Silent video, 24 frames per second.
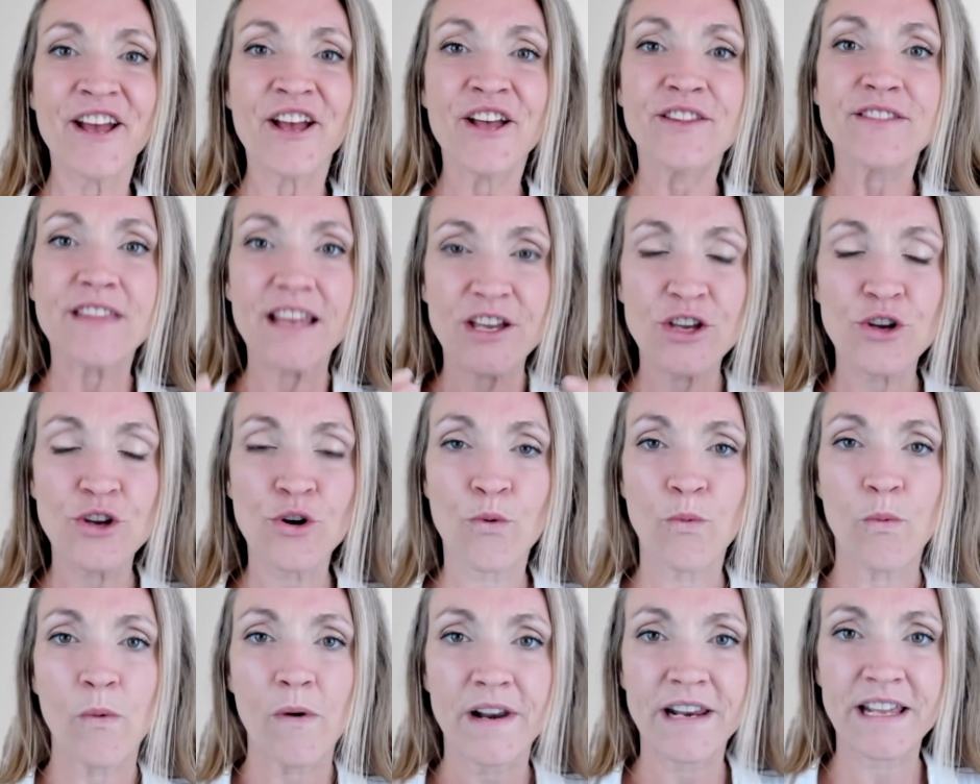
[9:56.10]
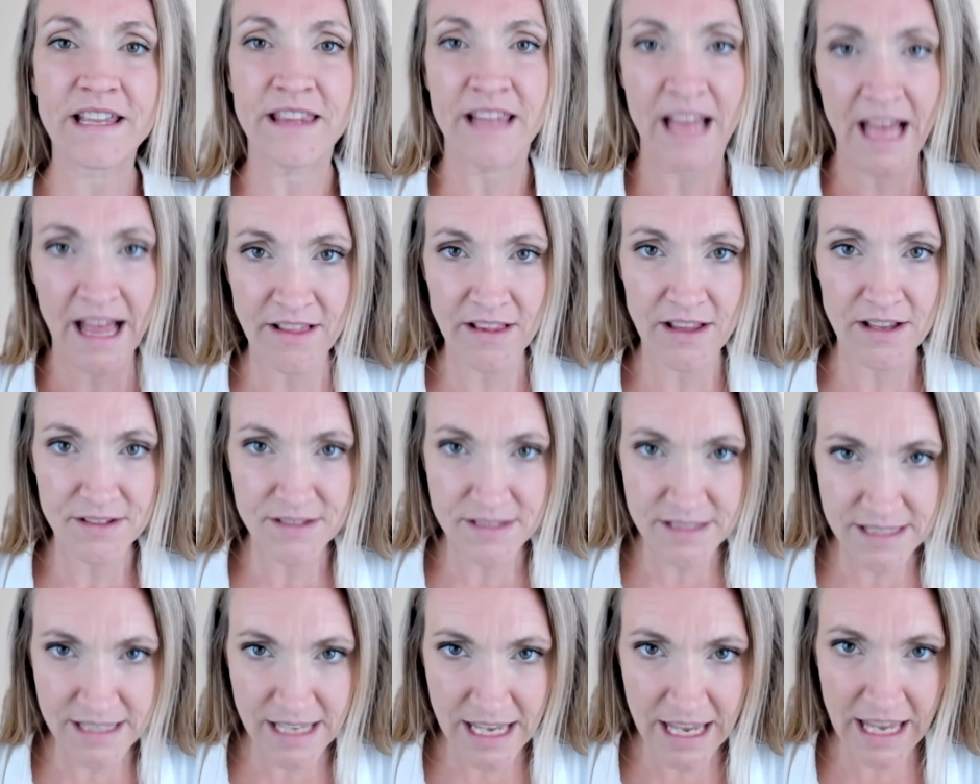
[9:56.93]
that you're wanting the
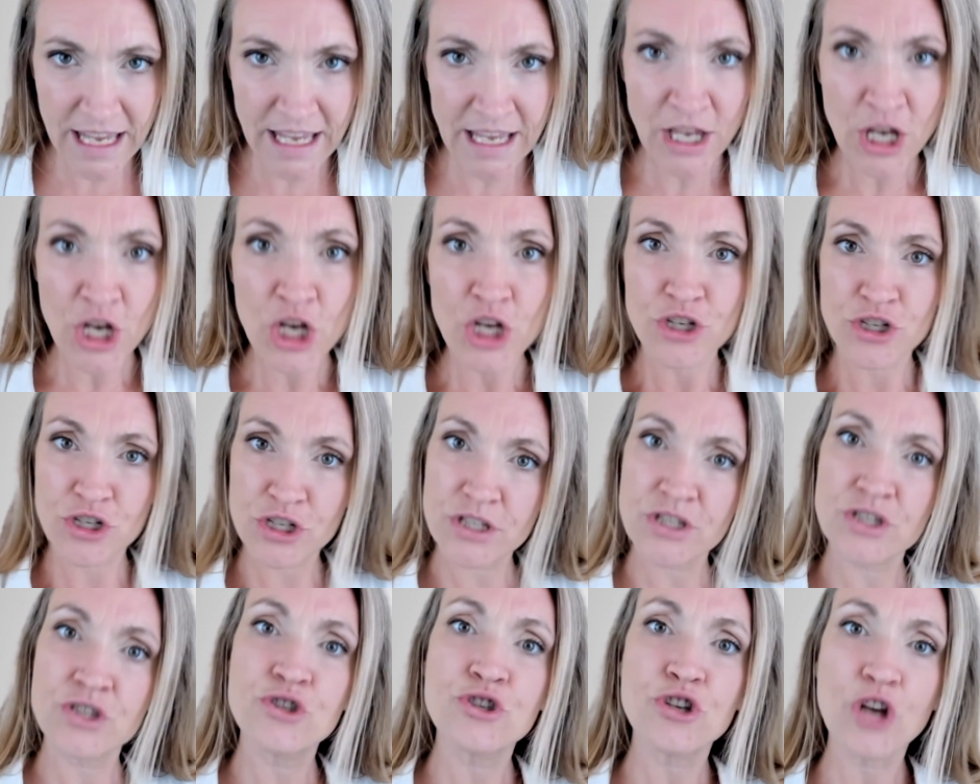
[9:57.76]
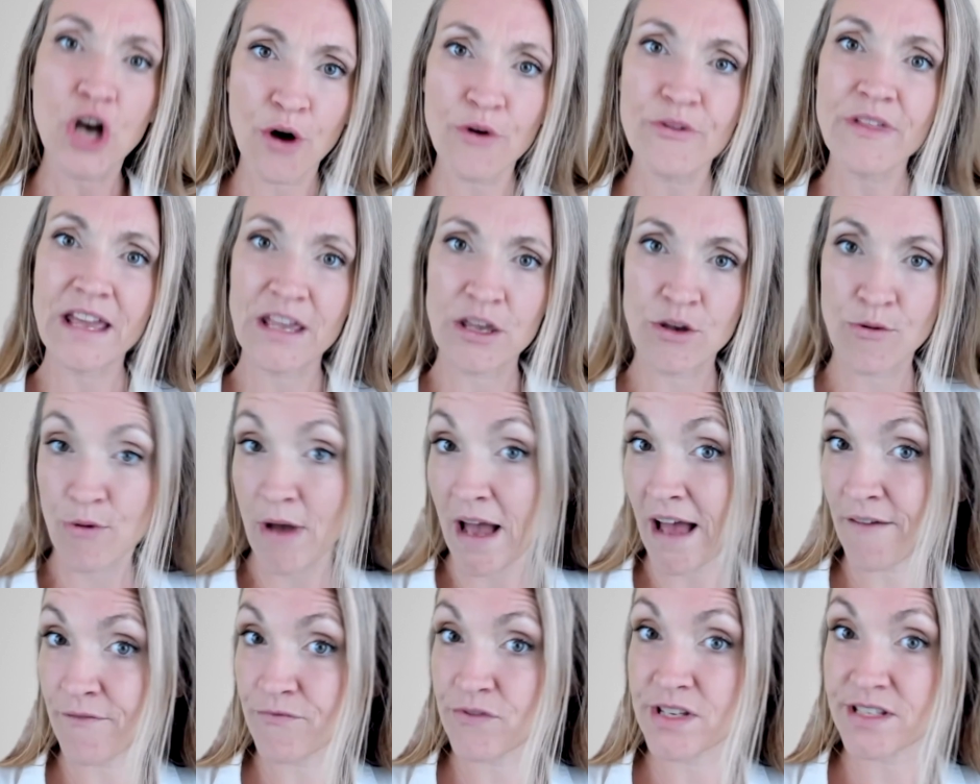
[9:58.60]
LLC, just know that you
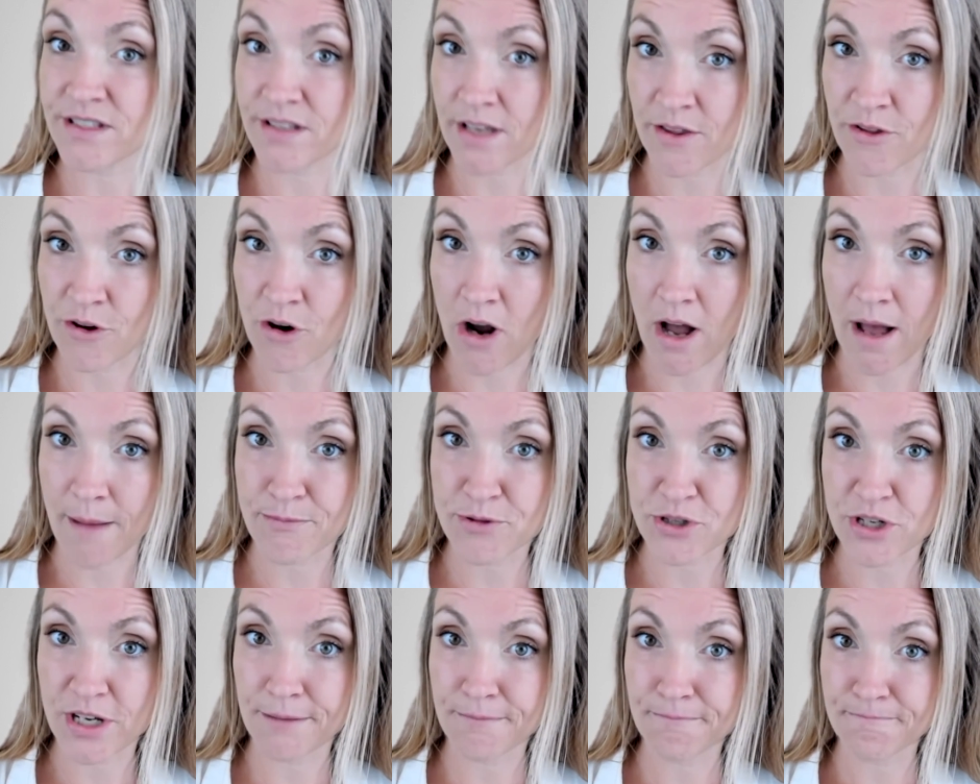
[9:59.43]
have this other option.